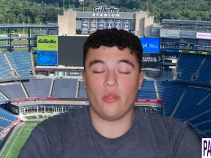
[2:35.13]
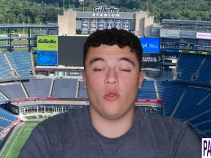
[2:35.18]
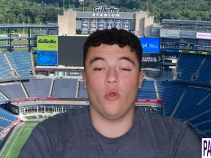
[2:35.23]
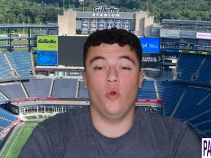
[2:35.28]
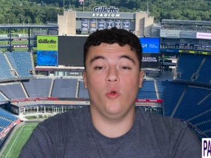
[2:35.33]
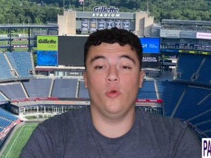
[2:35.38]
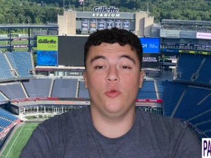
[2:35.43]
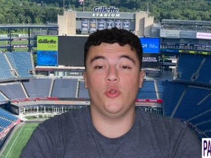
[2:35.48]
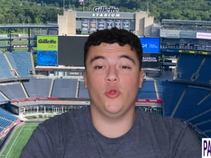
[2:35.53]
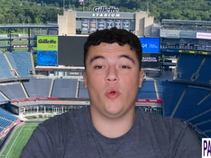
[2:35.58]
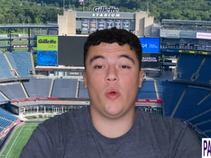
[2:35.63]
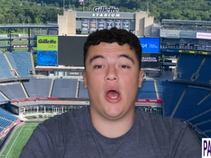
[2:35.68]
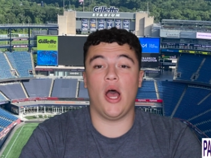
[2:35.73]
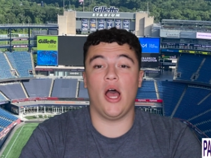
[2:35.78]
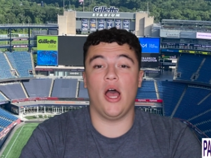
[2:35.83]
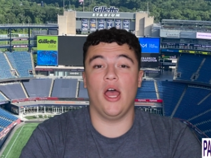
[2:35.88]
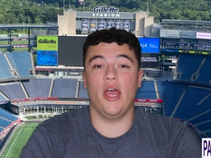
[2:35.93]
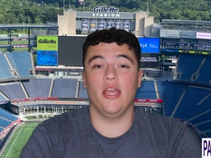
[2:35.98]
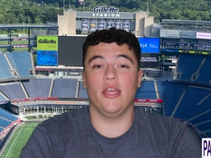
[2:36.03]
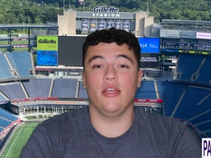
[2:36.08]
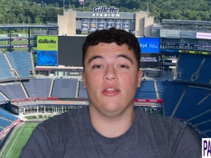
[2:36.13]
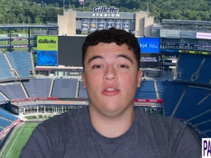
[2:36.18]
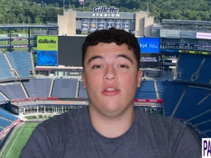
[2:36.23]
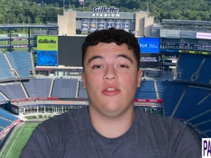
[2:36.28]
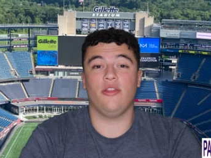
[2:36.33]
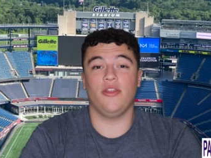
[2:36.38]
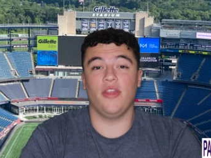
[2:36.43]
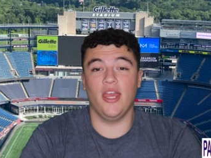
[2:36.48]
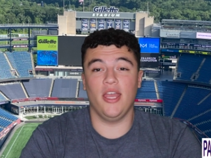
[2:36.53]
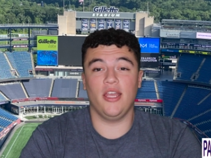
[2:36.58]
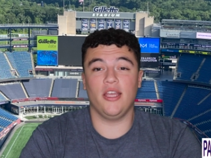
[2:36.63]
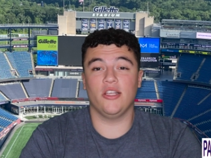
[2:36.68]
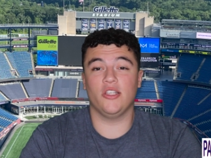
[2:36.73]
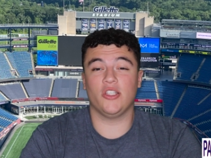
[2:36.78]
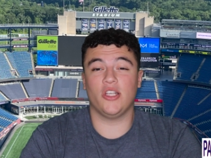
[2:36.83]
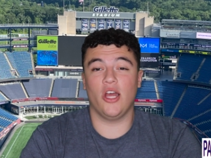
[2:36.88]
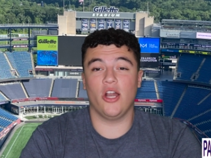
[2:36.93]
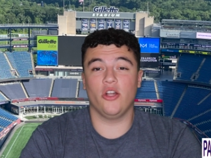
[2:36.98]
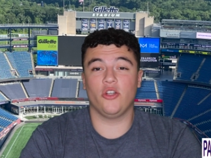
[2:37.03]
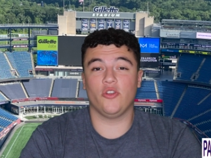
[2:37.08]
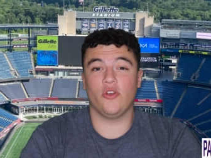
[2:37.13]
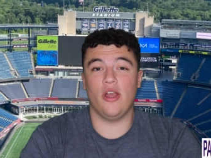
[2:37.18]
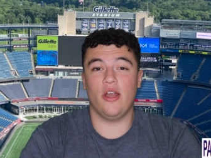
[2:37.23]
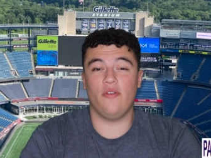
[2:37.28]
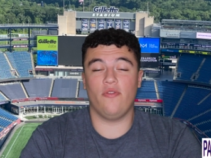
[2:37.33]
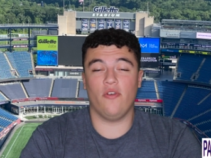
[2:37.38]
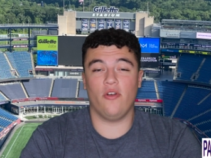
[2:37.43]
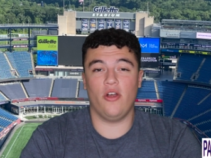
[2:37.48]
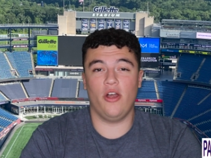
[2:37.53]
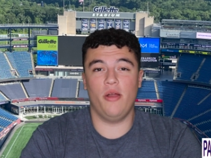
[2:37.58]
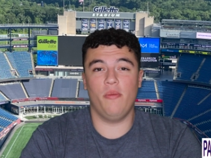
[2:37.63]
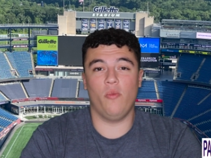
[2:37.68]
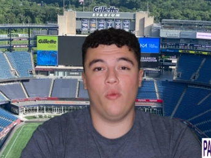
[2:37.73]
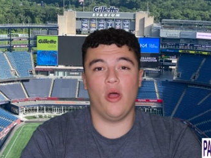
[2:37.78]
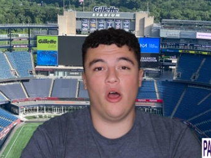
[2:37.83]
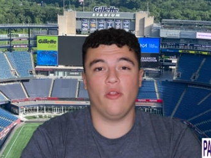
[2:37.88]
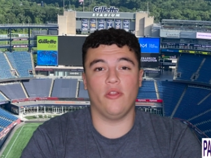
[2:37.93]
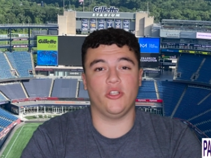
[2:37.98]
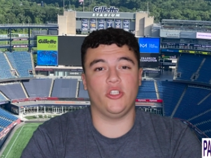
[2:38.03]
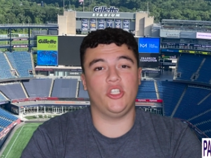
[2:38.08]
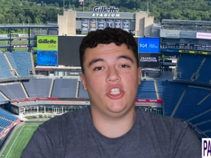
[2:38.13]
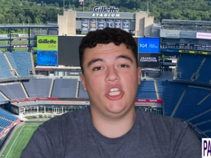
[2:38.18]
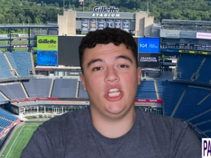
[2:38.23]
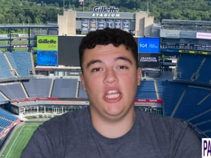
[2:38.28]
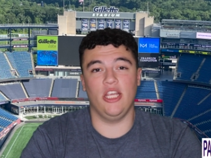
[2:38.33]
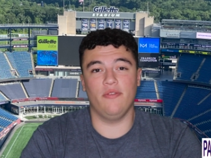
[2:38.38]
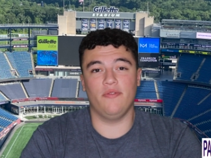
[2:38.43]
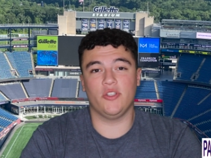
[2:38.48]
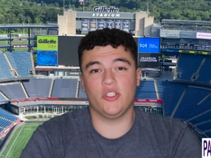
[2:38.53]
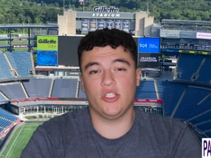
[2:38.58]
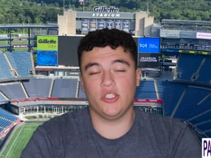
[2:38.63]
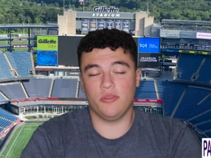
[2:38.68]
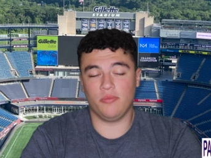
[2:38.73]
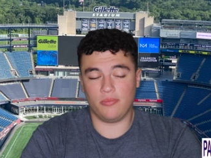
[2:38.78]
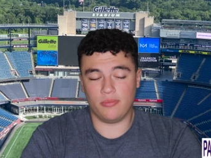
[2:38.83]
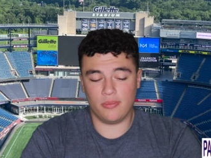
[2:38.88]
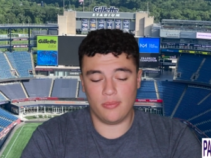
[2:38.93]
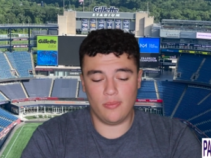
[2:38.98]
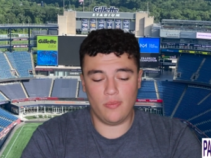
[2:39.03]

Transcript: Who do I think is going to trade for him? Well, the Chiefs